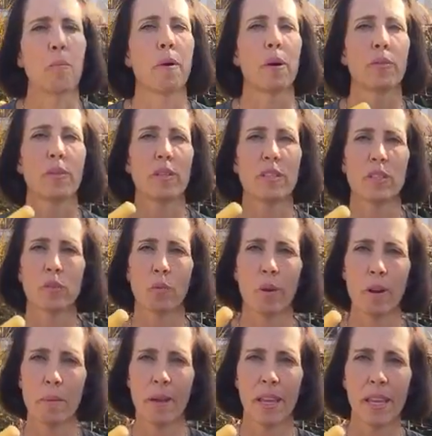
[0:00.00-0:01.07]
but this is
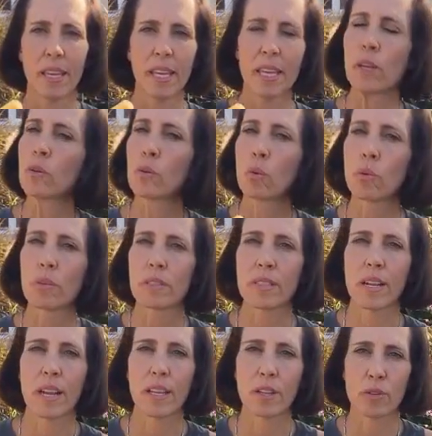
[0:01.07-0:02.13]
one of my key tools
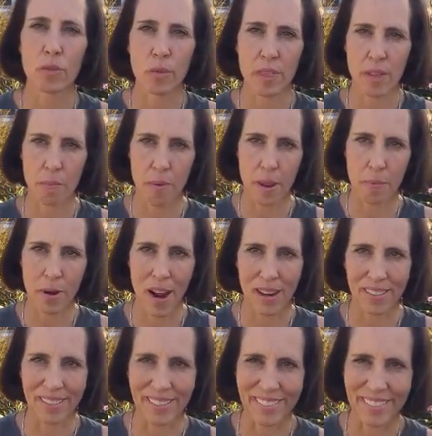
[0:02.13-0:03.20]
that I use within my
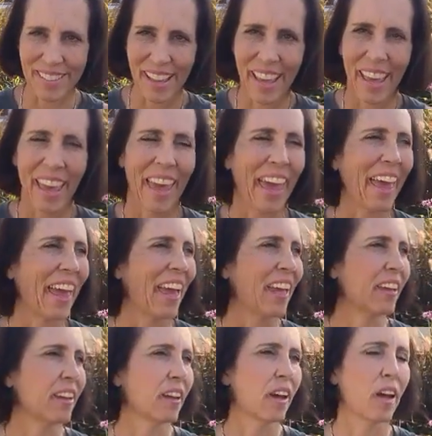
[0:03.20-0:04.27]
practice.
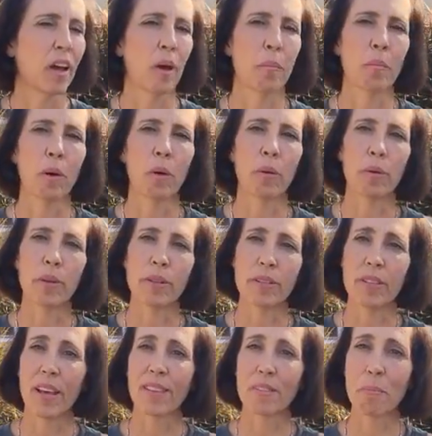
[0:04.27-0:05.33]
And it
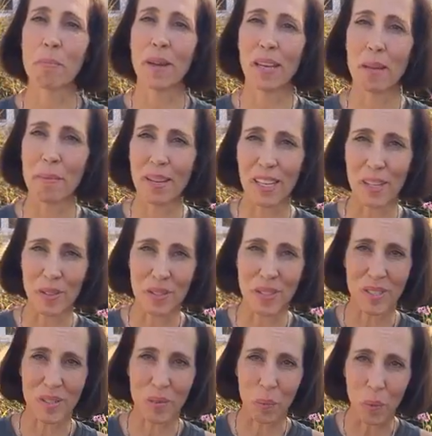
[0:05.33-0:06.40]
has many
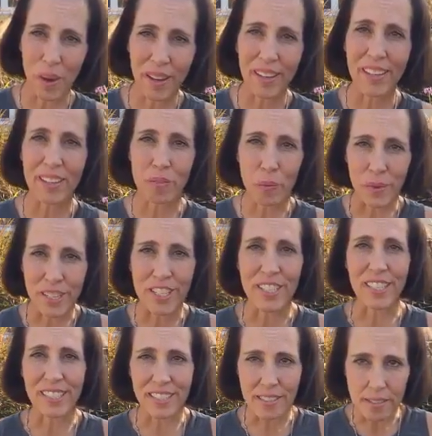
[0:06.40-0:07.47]
uses, one of which
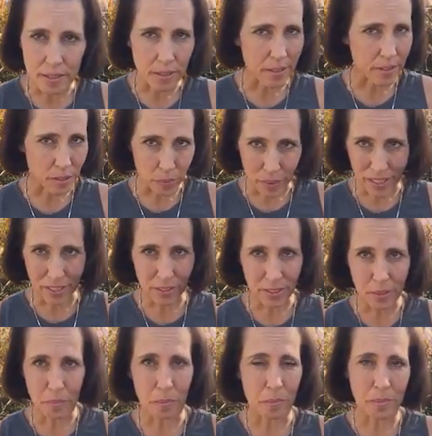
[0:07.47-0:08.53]
is you
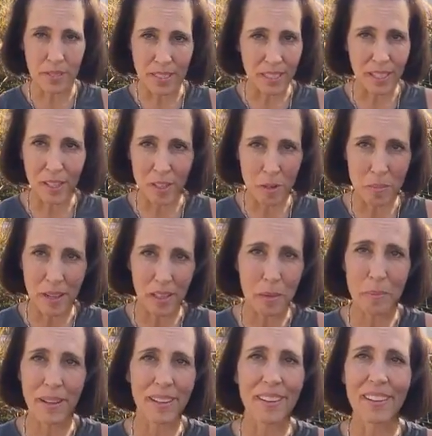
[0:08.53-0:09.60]
actually stick it in your belly
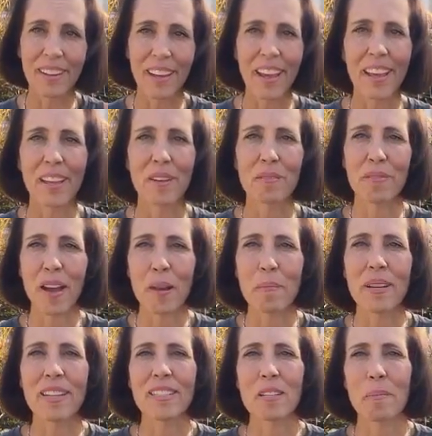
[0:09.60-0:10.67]
button, and 5
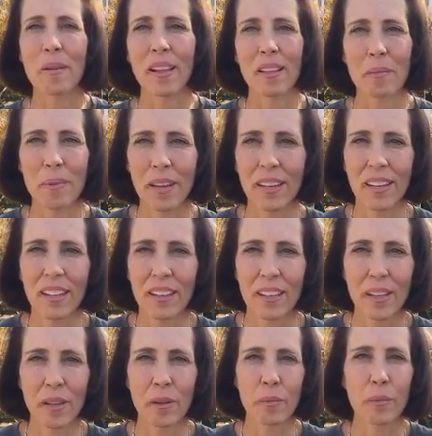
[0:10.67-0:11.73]
minutes of belly button
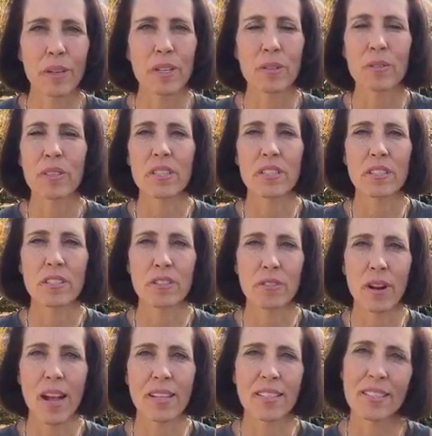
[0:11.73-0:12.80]
healing reduces
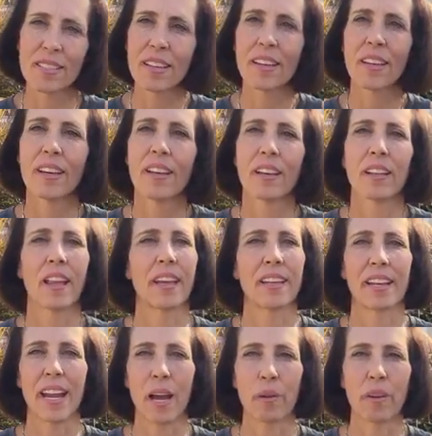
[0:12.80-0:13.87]
stress like
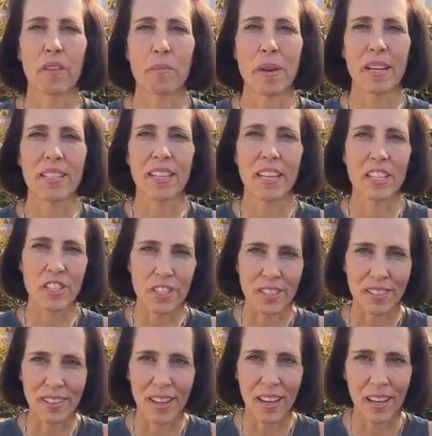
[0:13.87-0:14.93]
an hour of
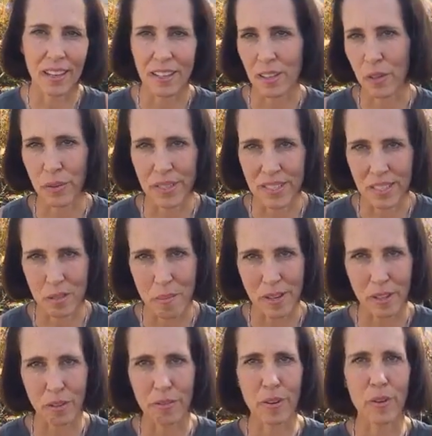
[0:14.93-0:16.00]
meditation and increases
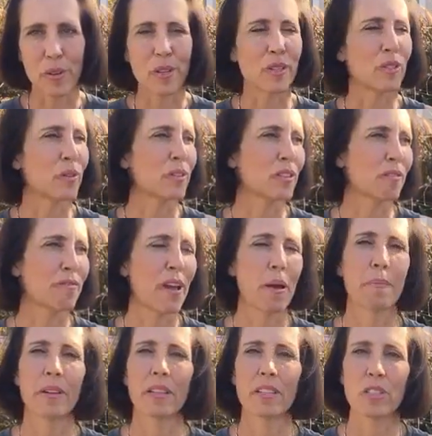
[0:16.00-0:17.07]
mental focus. So it's a
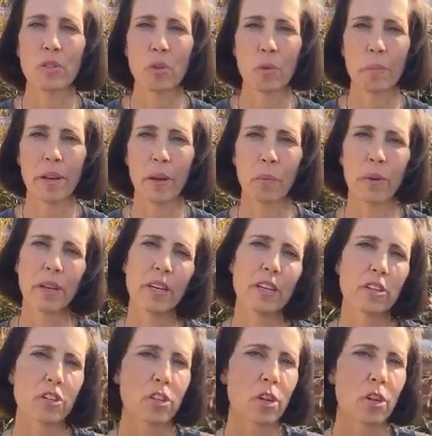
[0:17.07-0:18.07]
fabulous tool. But I wanted to